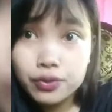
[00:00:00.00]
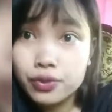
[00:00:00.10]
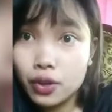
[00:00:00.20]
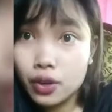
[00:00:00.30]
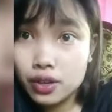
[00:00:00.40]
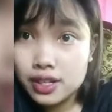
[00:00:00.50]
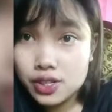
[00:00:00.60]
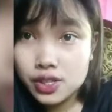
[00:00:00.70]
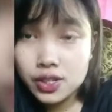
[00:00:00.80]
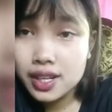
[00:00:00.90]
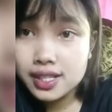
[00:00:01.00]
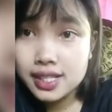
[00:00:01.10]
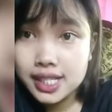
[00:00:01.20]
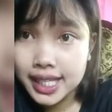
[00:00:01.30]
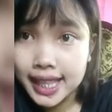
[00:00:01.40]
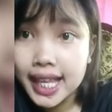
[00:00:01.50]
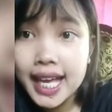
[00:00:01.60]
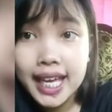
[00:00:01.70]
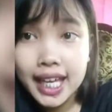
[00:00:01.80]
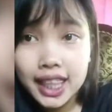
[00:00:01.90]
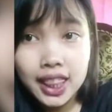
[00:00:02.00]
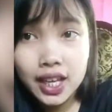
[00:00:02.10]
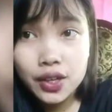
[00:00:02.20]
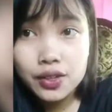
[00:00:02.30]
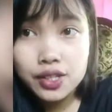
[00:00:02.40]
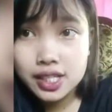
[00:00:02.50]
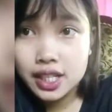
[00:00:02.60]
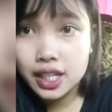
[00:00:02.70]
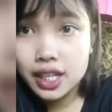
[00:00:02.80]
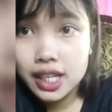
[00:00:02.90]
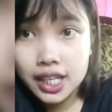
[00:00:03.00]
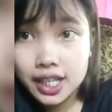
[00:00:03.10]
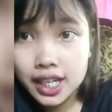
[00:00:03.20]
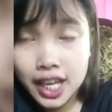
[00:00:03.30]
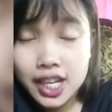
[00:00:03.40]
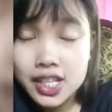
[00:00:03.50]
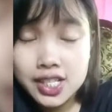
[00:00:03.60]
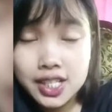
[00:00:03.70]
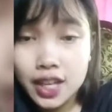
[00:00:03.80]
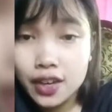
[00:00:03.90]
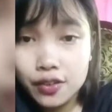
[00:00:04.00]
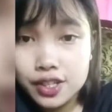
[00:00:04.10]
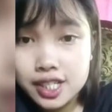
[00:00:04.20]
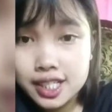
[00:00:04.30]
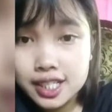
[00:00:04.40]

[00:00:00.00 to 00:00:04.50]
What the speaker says: for the student's skill in English language.